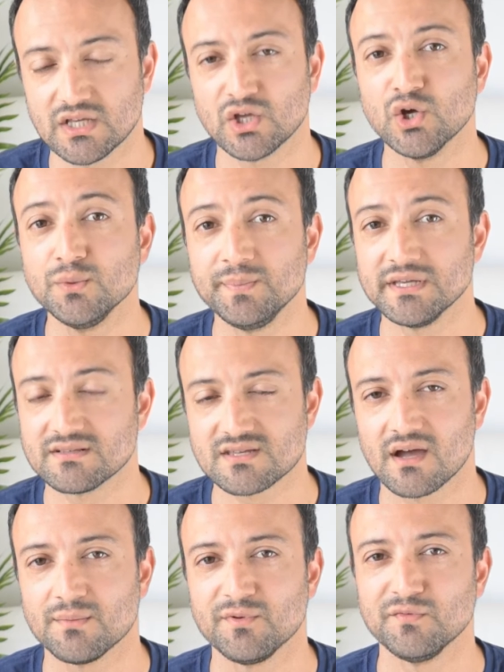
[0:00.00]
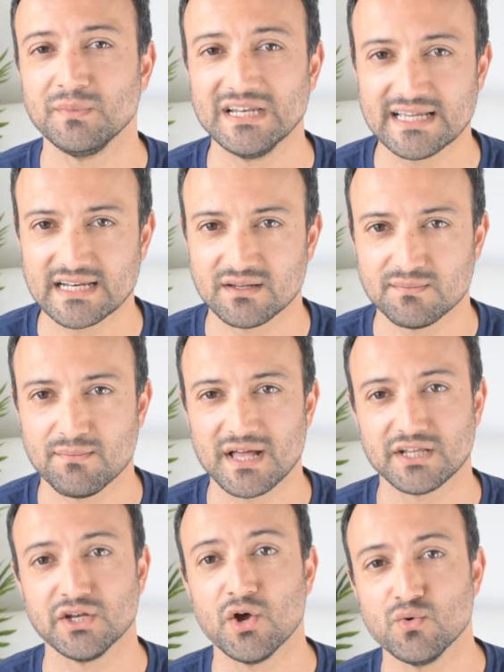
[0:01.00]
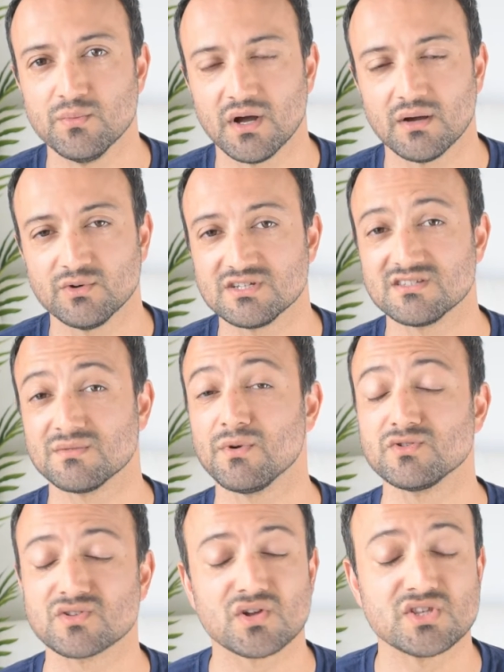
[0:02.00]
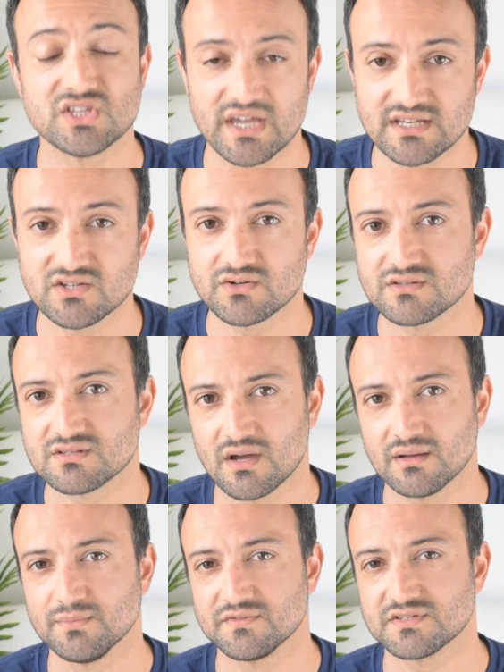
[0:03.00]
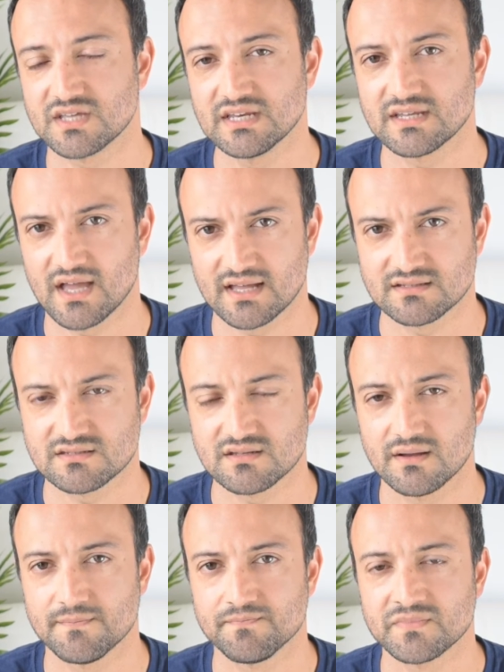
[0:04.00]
could be a type of malignant melanoma, which is the most dangerous type of skin cancer.